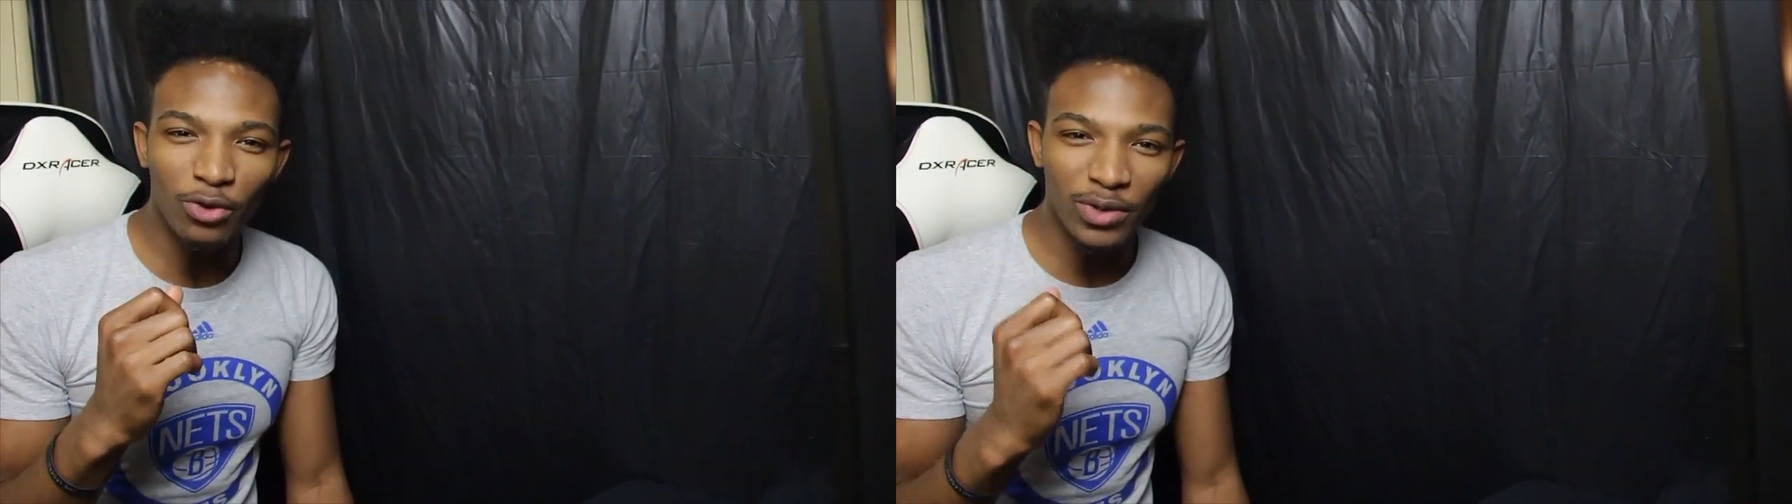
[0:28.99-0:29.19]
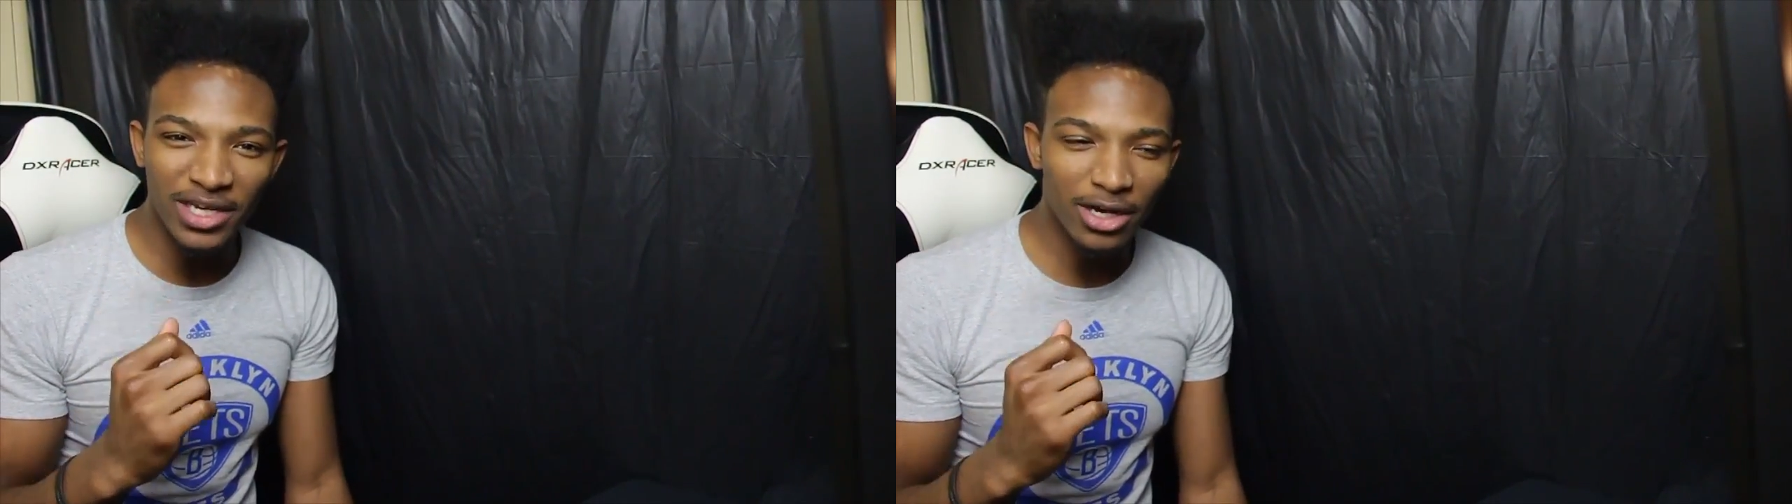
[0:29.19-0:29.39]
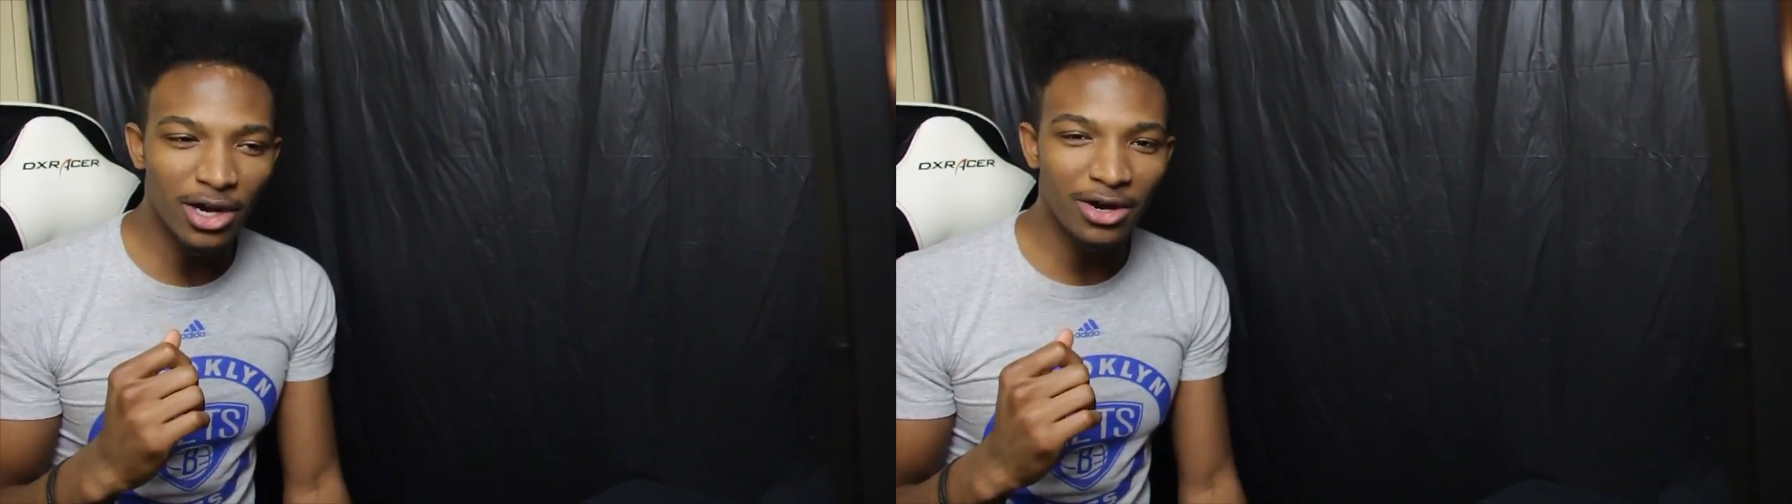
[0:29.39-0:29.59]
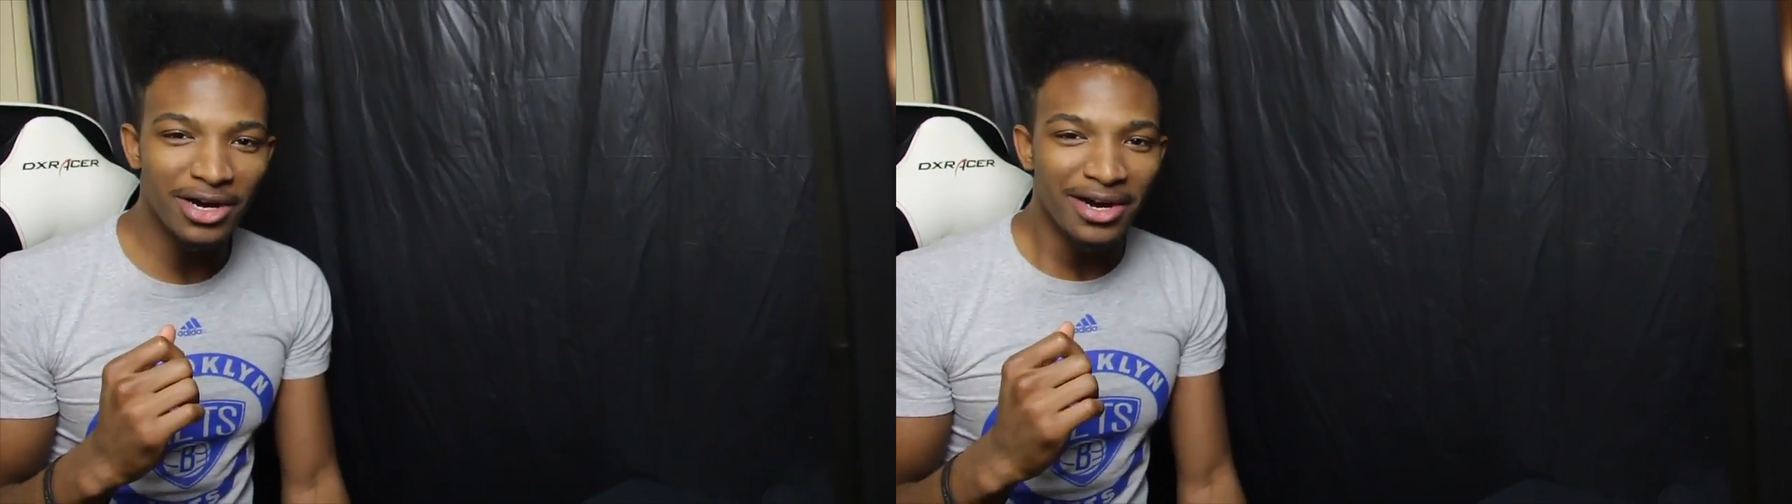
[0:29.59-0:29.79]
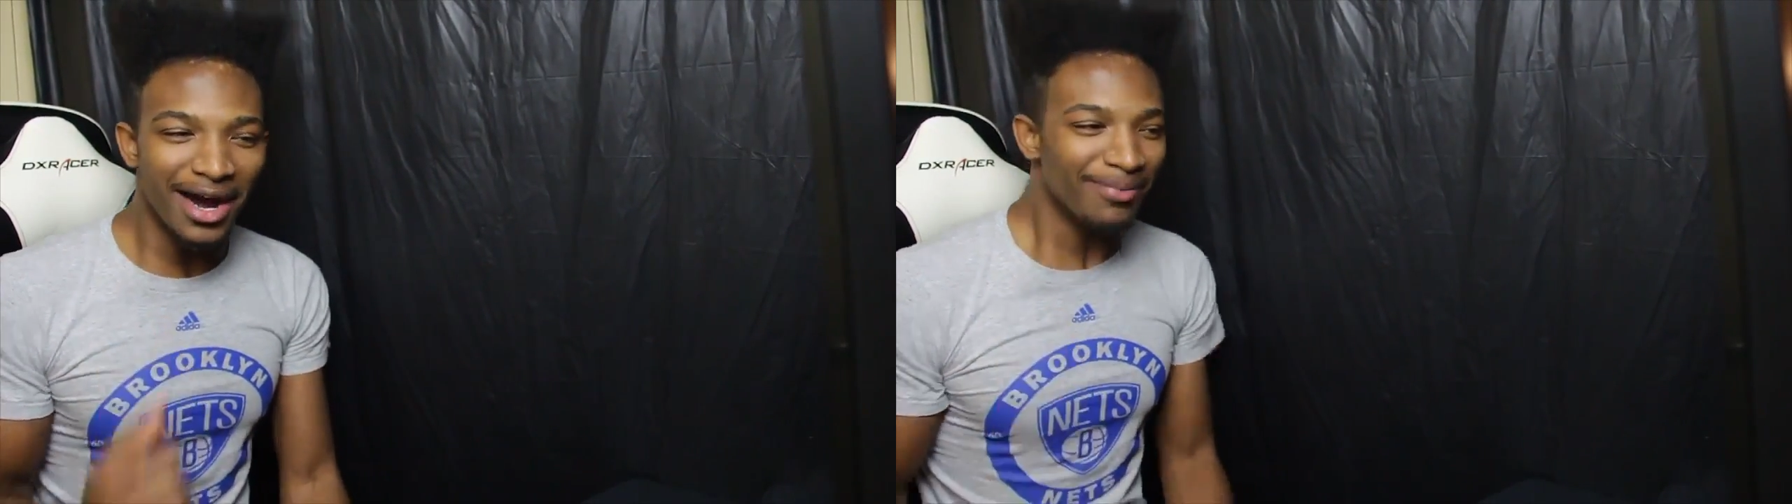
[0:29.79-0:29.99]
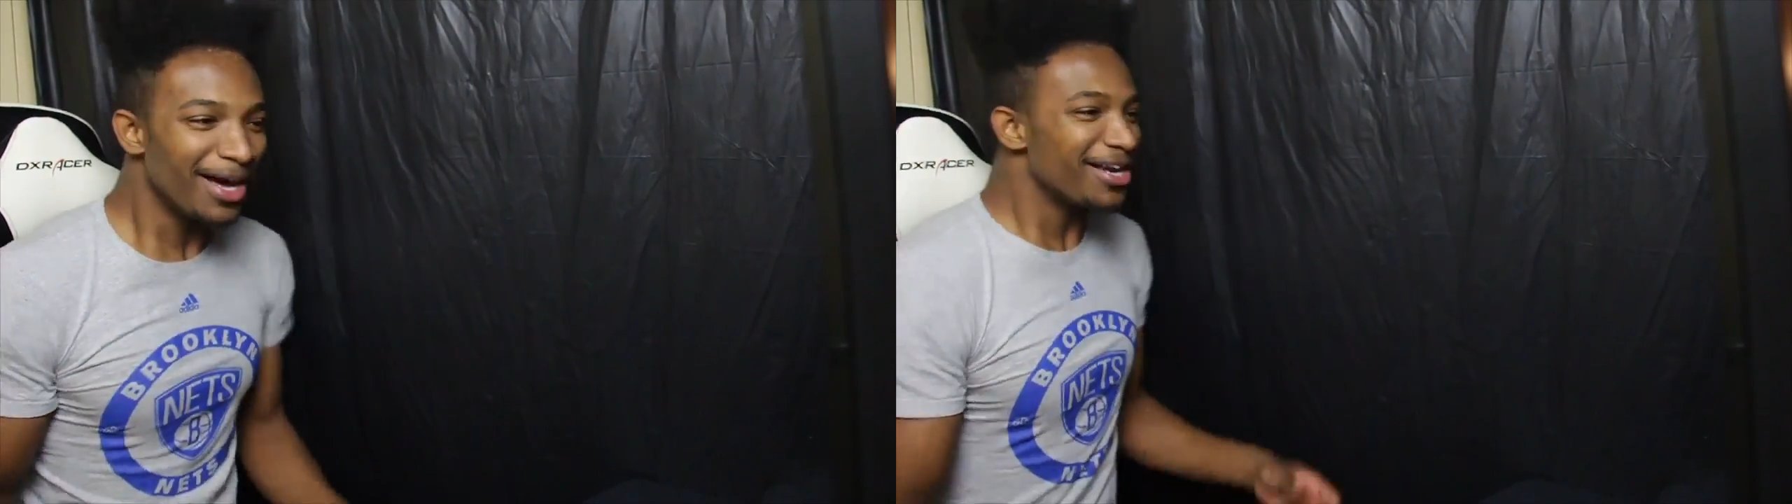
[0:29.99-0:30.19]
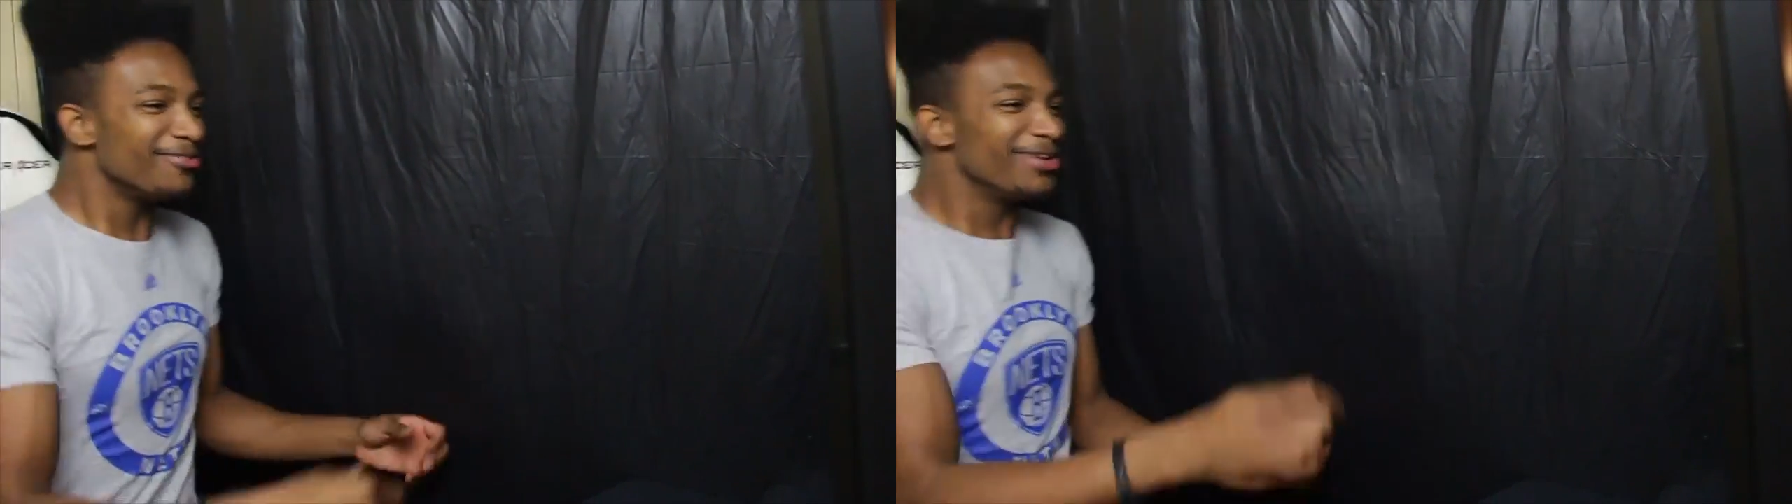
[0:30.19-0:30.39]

a week ago, about